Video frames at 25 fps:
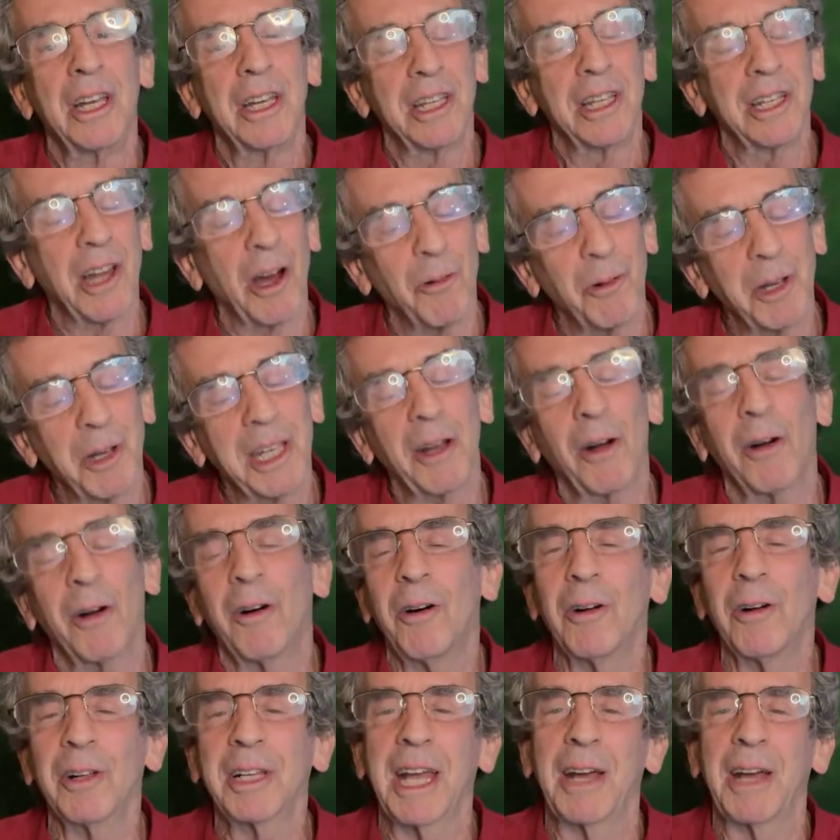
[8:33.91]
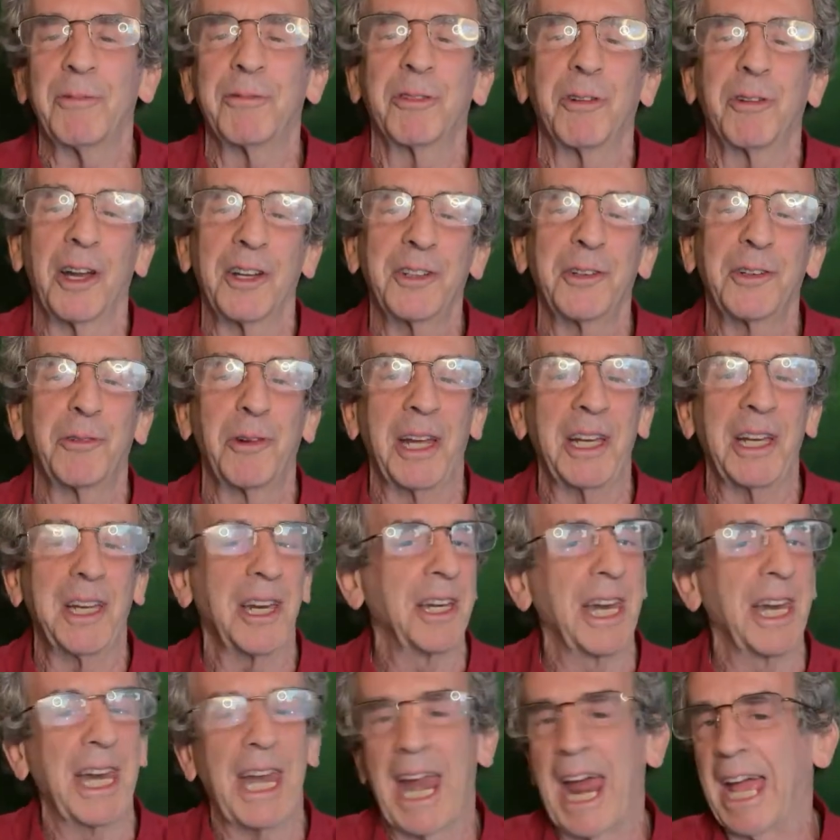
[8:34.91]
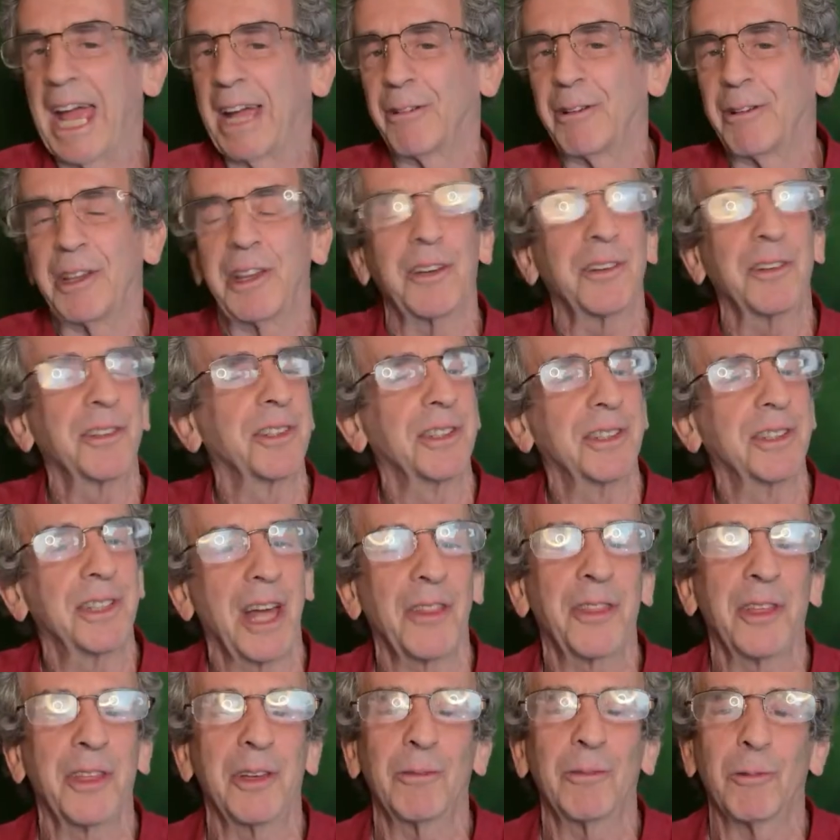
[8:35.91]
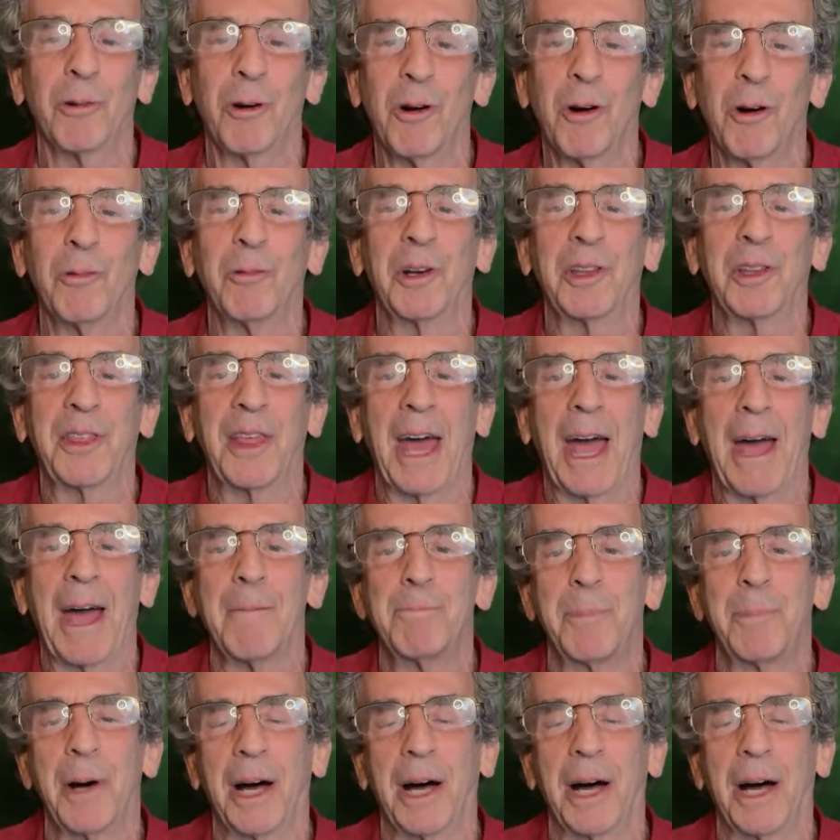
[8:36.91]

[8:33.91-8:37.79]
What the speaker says: You know, we all get frustrated and angry. There's nothing wrong with that.